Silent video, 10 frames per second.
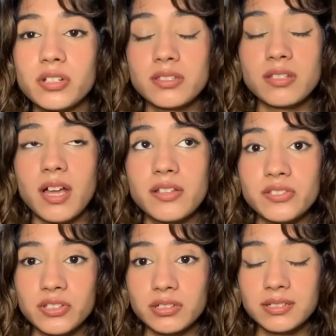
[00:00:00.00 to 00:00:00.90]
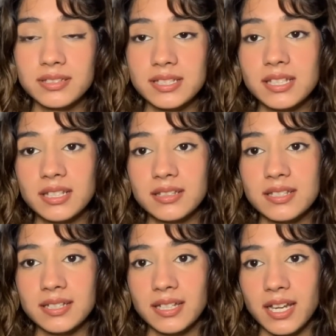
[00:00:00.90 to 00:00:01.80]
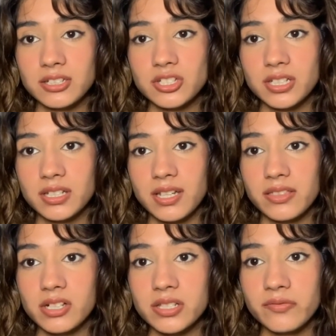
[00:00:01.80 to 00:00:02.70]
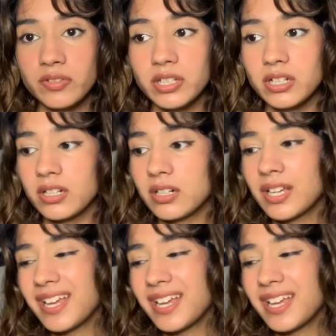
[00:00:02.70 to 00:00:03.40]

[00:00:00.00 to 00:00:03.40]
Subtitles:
uncertainty in this connection, and there's fear